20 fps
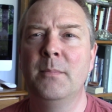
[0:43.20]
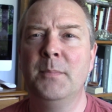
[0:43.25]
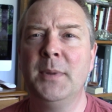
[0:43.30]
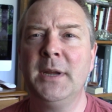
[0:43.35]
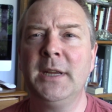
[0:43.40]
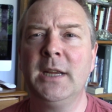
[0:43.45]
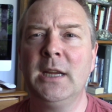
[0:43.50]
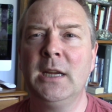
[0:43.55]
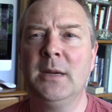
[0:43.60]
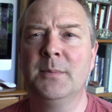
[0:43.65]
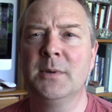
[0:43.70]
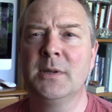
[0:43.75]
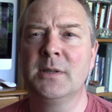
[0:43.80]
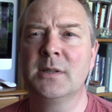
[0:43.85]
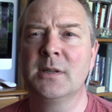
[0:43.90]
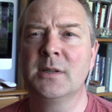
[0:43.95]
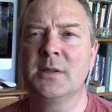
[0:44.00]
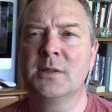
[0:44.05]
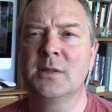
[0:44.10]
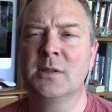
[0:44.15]

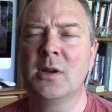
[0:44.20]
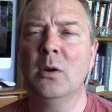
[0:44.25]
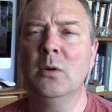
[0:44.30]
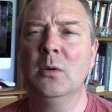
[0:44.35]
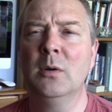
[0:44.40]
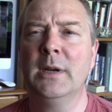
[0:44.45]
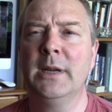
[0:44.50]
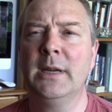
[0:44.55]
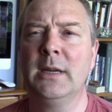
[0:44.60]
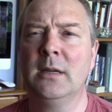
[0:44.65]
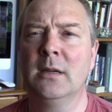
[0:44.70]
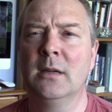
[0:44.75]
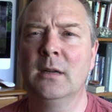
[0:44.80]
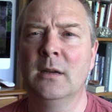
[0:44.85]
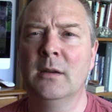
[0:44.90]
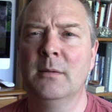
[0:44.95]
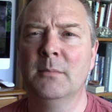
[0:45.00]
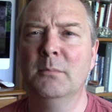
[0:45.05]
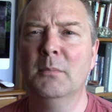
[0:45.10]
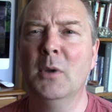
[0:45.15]
beekeepers are solely
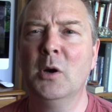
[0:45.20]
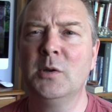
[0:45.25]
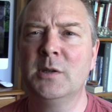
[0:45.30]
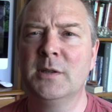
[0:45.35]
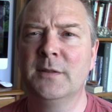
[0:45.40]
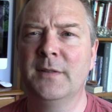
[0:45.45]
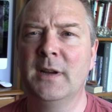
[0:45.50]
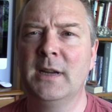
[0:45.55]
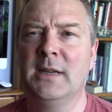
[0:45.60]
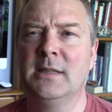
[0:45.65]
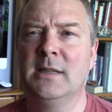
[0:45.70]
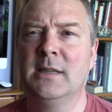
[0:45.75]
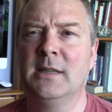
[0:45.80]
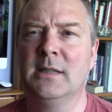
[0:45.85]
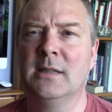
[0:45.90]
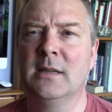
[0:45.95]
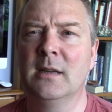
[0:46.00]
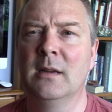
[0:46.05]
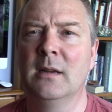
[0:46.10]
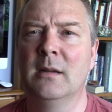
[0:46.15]

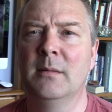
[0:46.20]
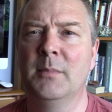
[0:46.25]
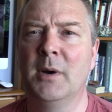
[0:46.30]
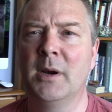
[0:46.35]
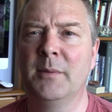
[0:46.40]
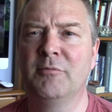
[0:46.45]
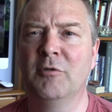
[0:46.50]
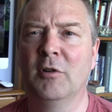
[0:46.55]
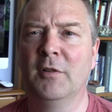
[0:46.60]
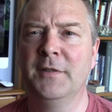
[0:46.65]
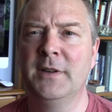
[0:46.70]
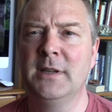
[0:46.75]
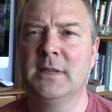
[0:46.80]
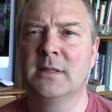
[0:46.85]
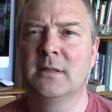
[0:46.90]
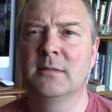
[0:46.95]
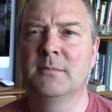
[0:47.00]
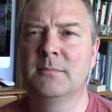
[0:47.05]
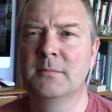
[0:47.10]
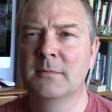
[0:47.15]
motivated by
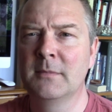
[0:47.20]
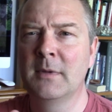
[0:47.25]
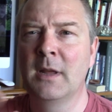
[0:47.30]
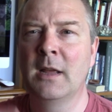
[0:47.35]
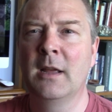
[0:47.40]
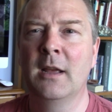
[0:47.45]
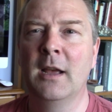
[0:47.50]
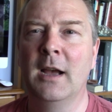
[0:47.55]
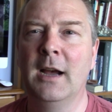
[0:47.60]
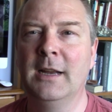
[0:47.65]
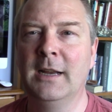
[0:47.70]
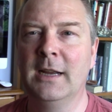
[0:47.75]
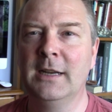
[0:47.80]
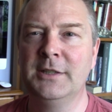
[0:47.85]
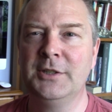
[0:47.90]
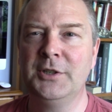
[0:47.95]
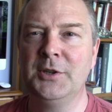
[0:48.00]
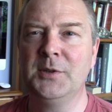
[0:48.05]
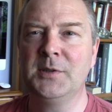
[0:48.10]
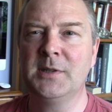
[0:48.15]
profit,
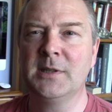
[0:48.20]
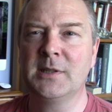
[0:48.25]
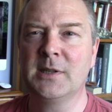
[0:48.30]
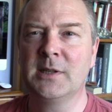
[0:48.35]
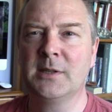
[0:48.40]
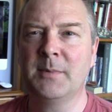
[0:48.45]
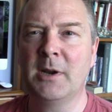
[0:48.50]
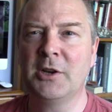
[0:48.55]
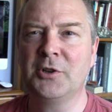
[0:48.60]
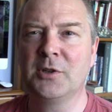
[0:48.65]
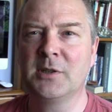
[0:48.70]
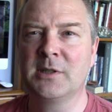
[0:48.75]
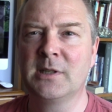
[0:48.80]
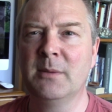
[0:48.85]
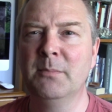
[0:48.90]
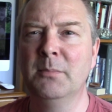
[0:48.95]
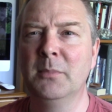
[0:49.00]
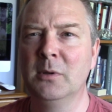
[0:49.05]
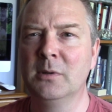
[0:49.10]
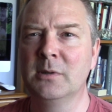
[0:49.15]
and uses a special
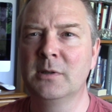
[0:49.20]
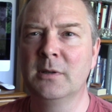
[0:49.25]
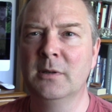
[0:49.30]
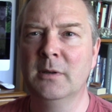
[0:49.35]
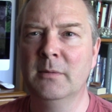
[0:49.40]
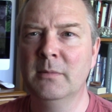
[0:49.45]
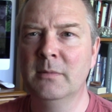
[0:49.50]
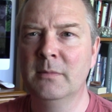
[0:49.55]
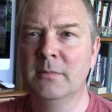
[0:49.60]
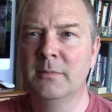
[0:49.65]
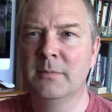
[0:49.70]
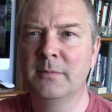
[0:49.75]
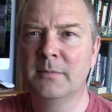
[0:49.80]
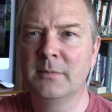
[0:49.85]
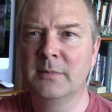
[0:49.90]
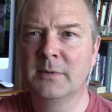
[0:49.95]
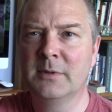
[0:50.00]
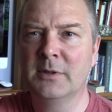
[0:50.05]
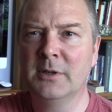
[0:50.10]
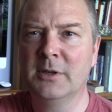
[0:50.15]
symbol to
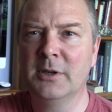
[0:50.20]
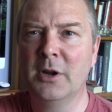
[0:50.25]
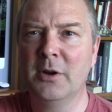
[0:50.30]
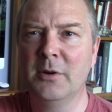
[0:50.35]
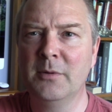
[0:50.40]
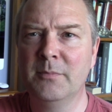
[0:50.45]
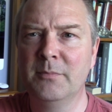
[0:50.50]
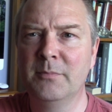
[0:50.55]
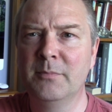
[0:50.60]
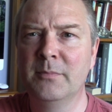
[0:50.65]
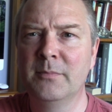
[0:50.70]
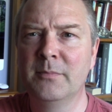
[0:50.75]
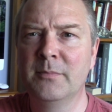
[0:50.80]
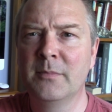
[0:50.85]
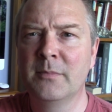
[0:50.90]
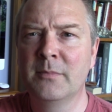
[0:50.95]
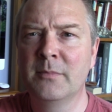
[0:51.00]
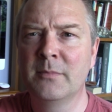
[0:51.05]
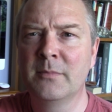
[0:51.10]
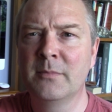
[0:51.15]
denote
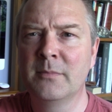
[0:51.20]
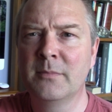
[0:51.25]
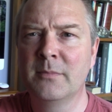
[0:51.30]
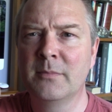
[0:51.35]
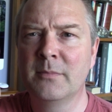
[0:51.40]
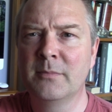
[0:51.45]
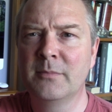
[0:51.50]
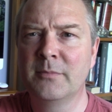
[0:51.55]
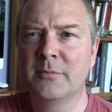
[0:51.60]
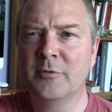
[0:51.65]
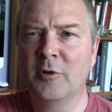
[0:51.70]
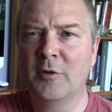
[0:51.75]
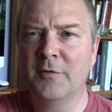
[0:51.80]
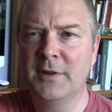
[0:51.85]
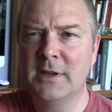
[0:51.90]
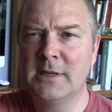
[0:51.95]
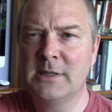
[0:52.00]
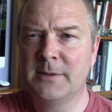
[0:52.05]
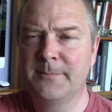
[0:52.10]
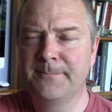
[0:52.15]

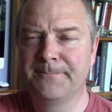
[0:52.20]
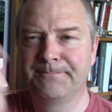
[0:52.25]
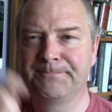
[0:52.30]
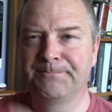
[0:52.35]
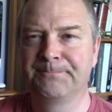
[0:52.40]
profit.